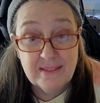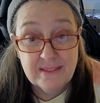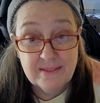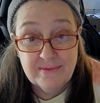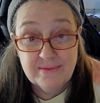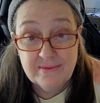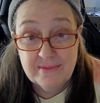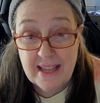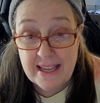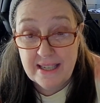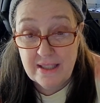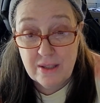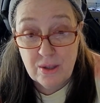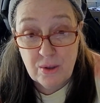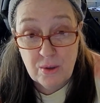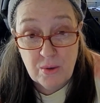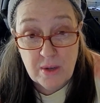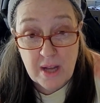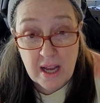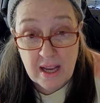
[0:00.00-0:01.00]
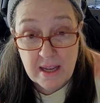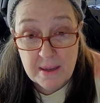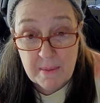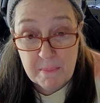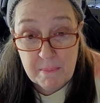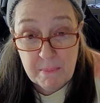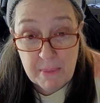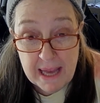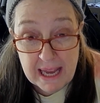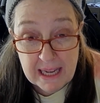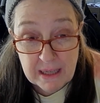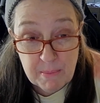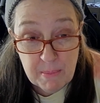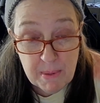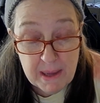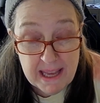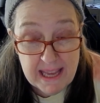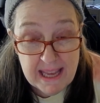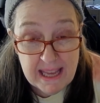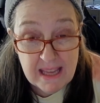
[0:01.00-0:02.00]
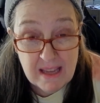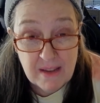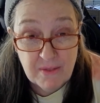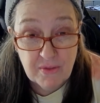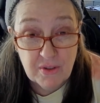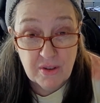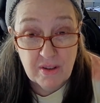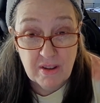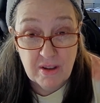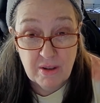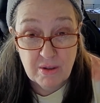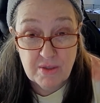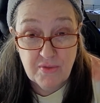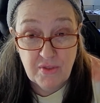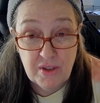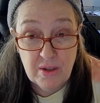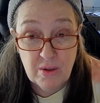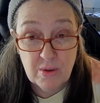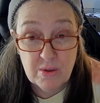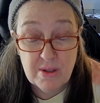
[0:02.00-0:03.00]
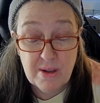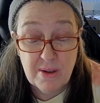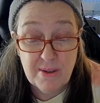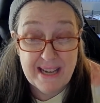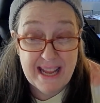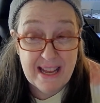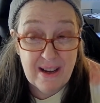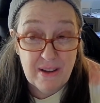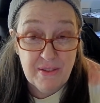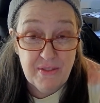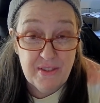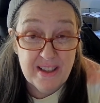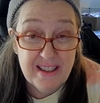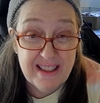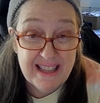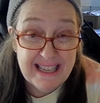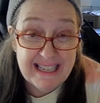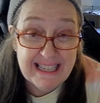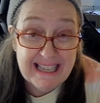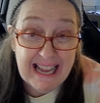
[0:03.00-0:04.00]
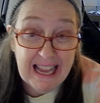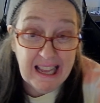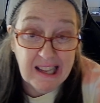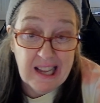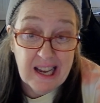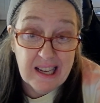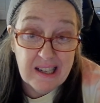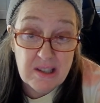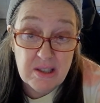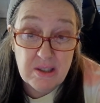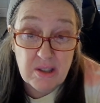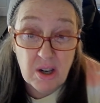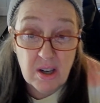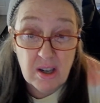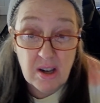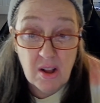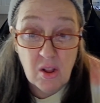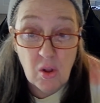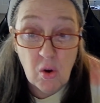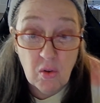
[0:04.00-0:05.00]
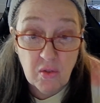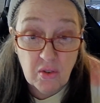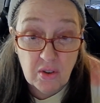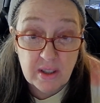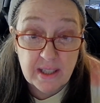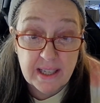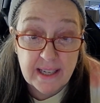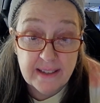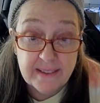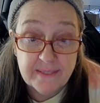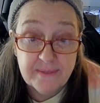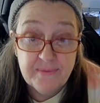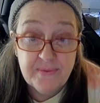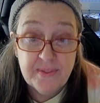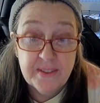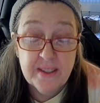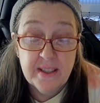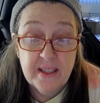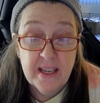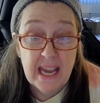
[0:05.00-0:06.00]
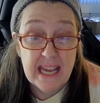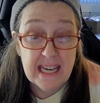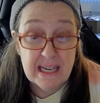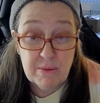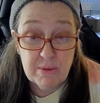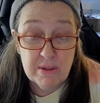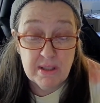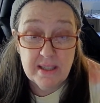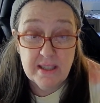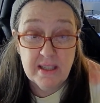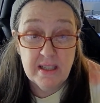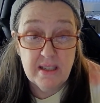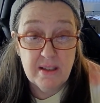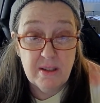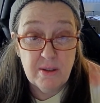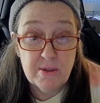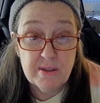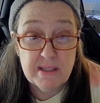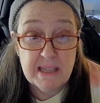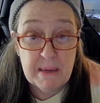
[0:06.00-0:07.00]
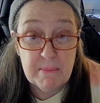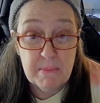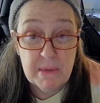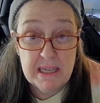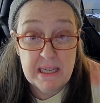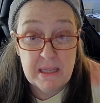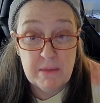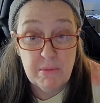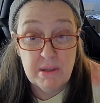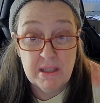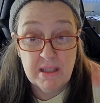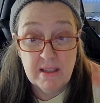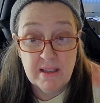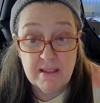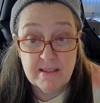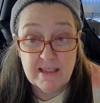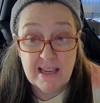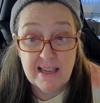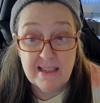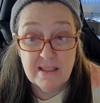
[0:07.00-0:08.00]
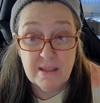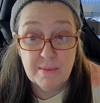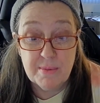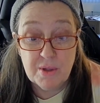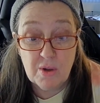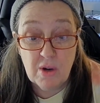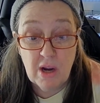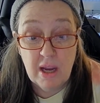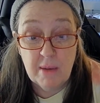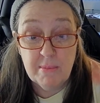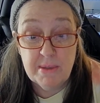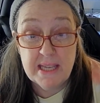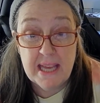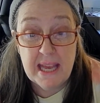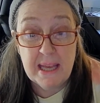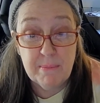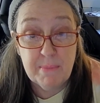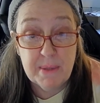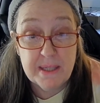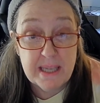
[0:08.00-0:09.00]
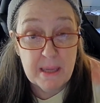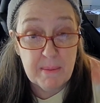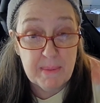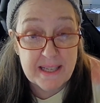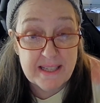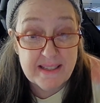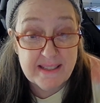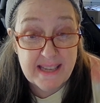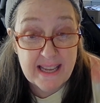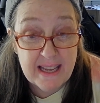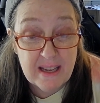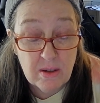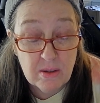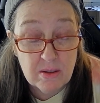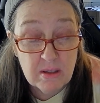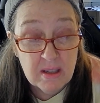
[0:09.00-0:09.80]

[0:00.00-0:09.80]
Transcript: They do not back pay for those views. So now I feel like I got to start all over again. And I really could have used that money because I subscribe to Epidemic Sound.